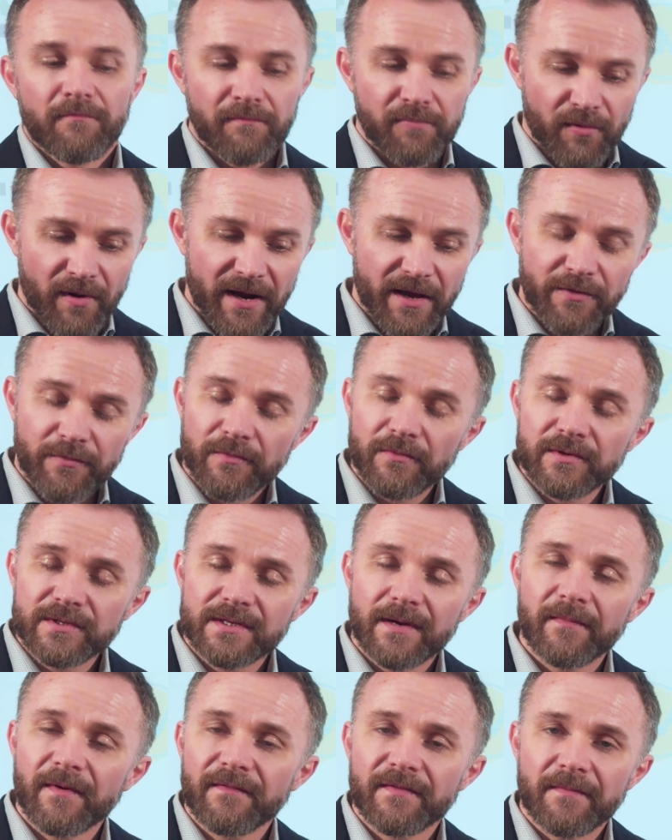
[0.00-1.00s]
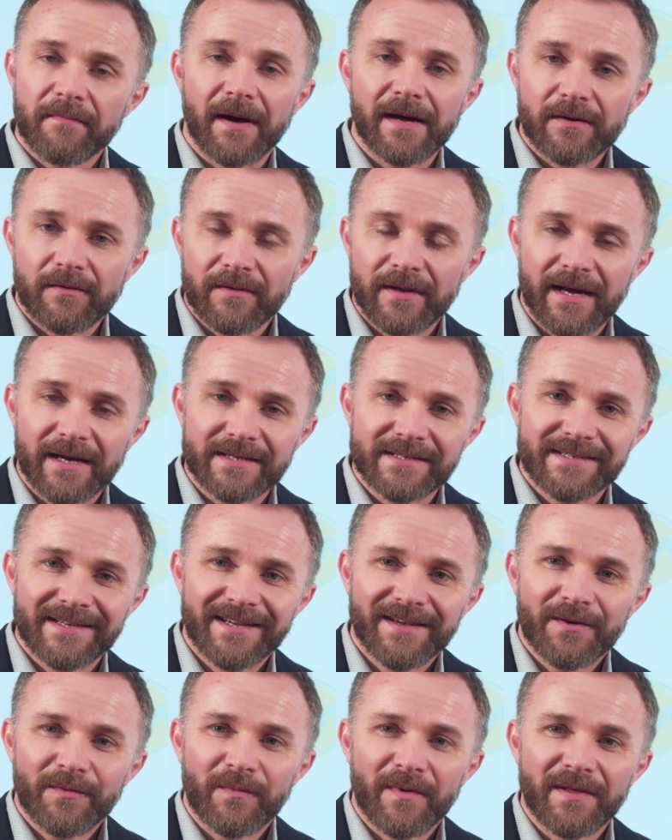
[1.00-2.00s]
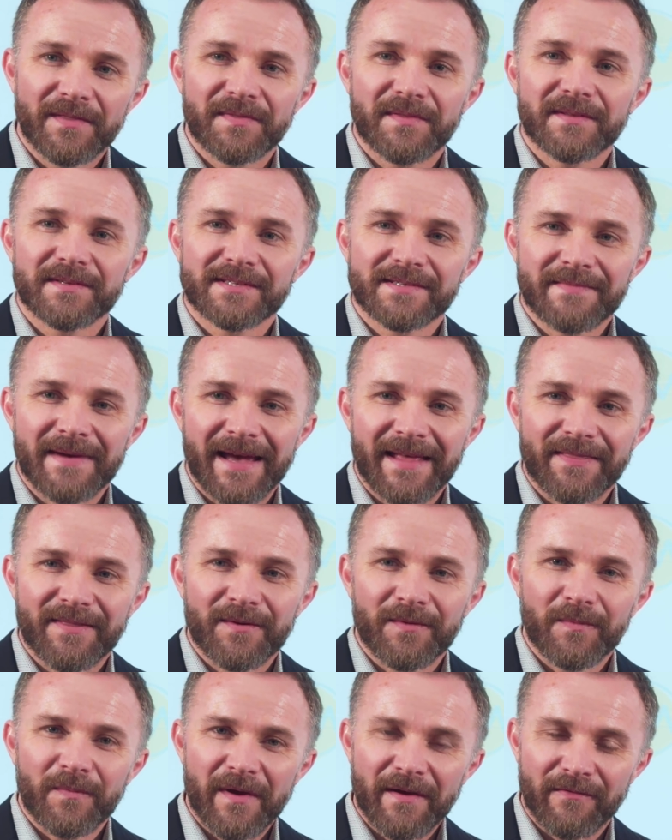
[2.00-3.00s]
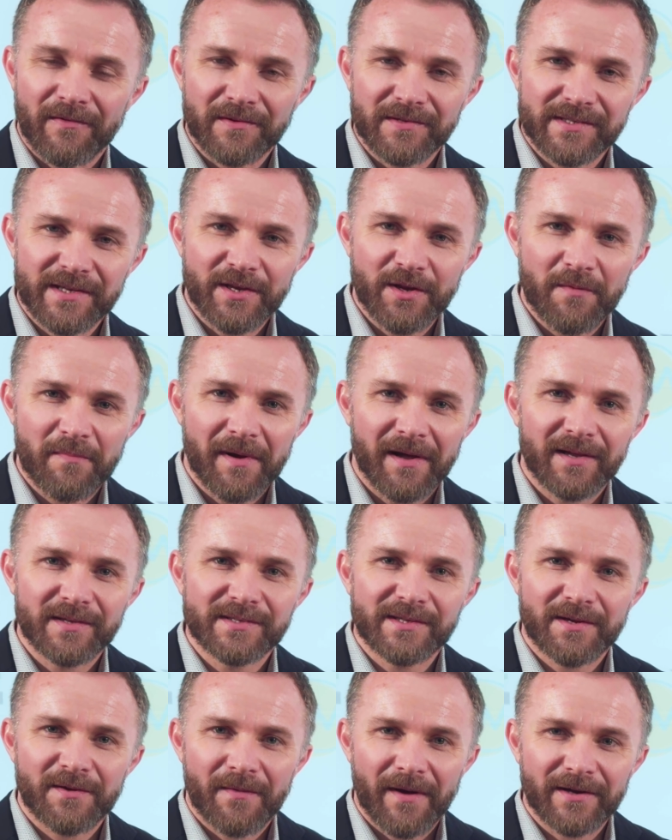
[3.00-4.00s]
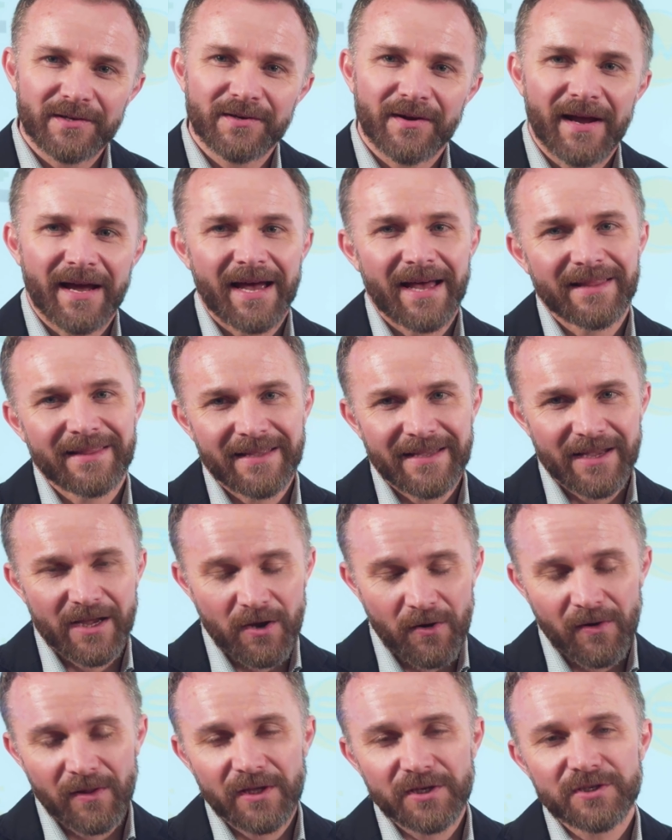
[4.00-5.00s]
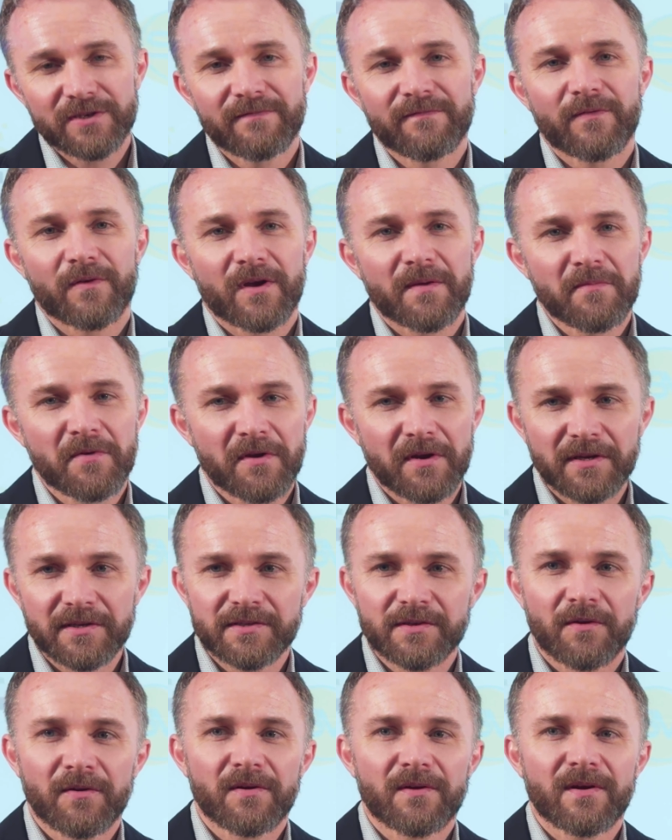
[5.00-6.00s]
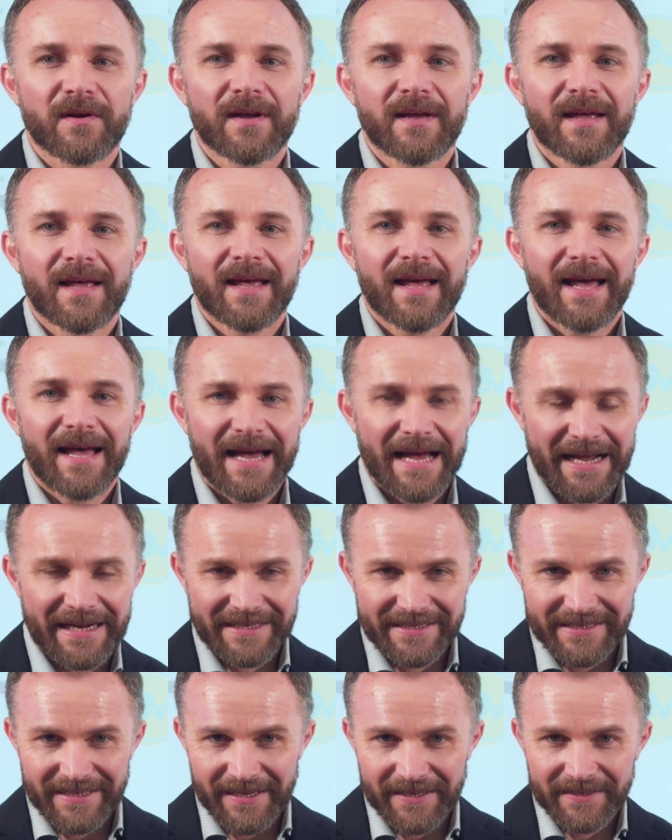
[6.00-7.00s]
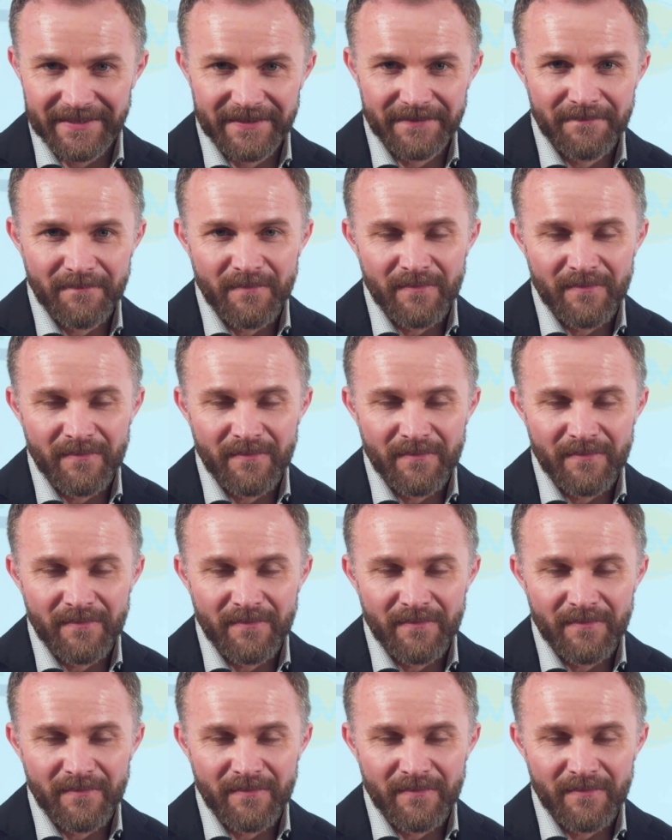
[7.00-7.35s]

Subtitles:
break through some of the bottlenecks with Samantha Weaver, Senior Policy Director at the Coalition for Community Solar Access.